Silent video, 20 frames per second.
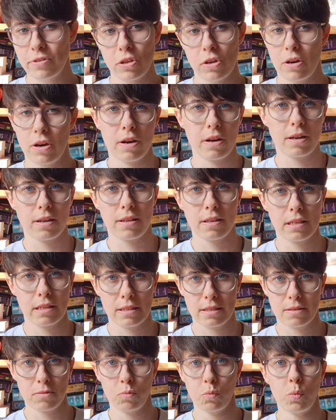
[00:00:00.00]
So I ordered
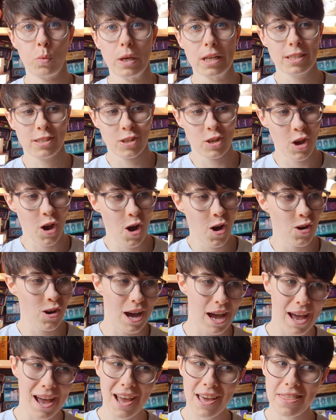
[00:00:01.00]
this weeks
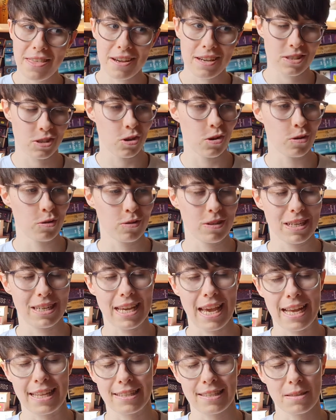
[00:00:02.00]
ago. I think it's going to get
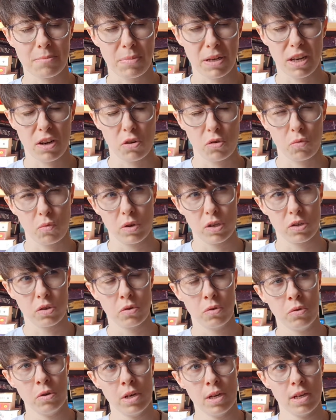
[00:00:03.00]
cancelled, but I don't want
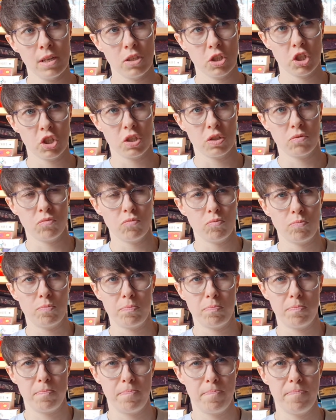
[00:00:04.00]
to just
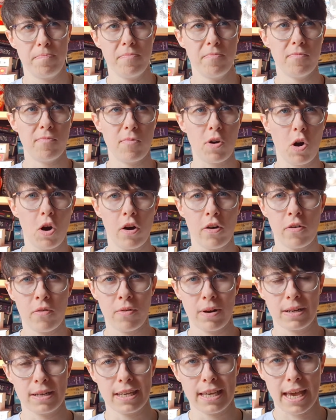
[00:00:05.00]
order
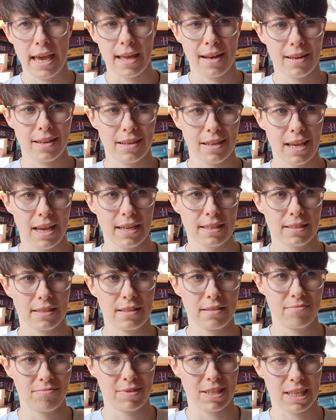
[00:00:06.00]
it again in case it
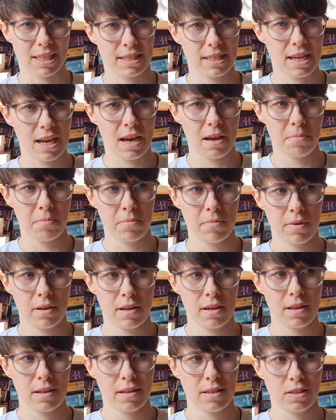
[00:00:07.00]
does come,
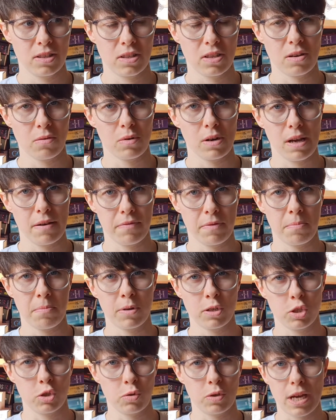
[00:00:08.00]
so we'll have the
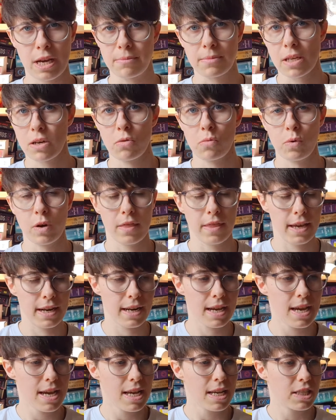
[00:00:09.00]
book two times. I don't want
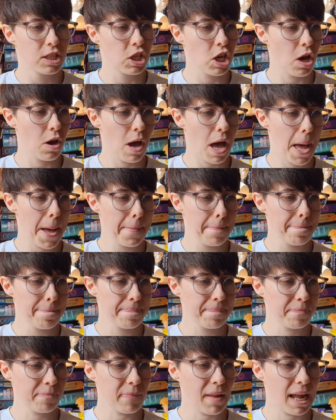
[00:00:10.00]
that.
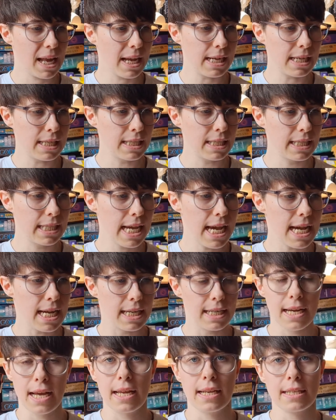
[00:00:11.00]
So
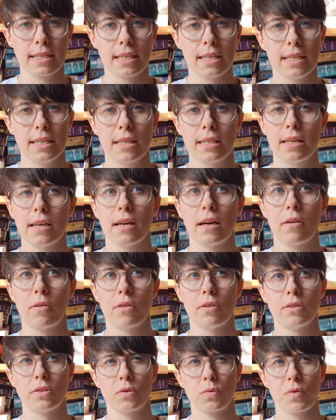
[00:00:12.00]
yeah, and he
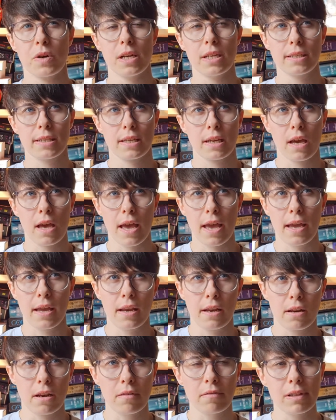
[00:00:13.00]
is releasing a
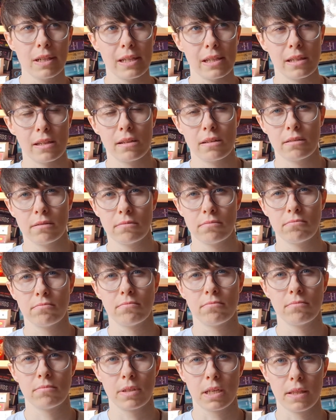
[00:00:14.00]
novel
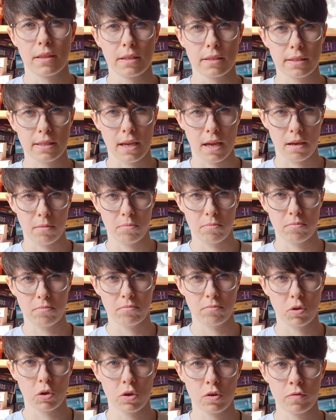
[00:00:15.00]
in the
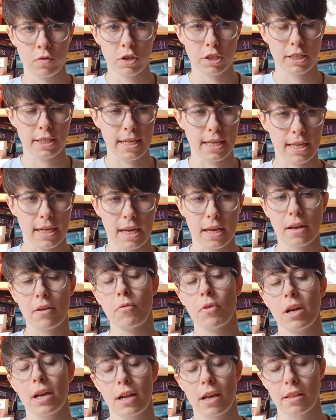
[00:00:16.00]
same universe setting, and I
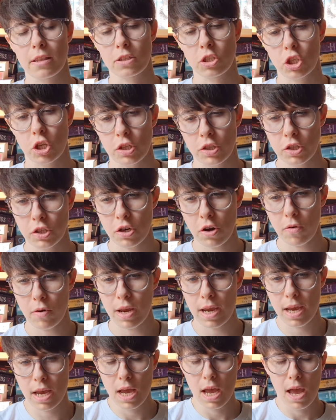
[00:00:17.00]
really like the short
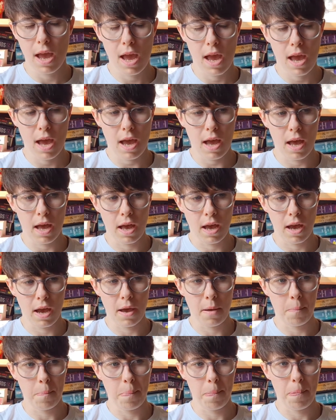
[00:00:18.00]
story,
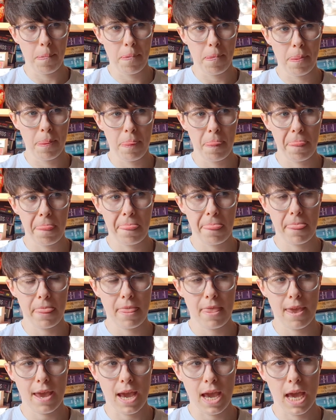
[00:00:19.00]
and
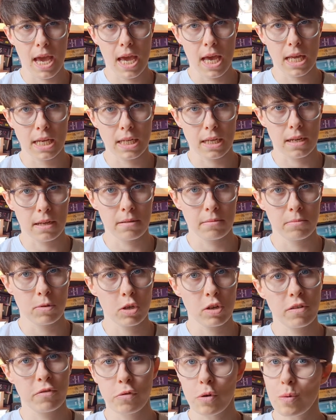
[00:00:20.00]
I'm
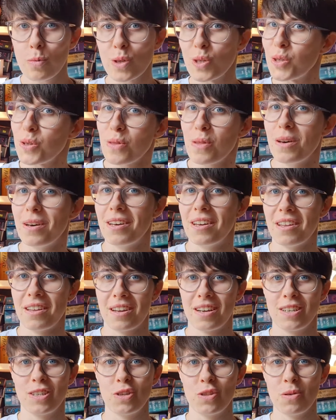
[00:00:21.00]
looking forward to the
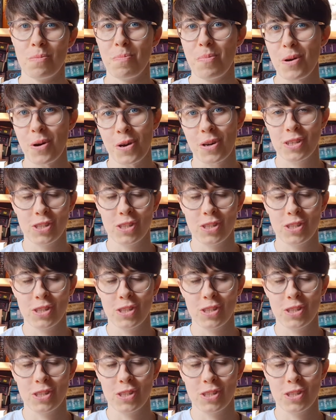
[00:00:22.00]
book.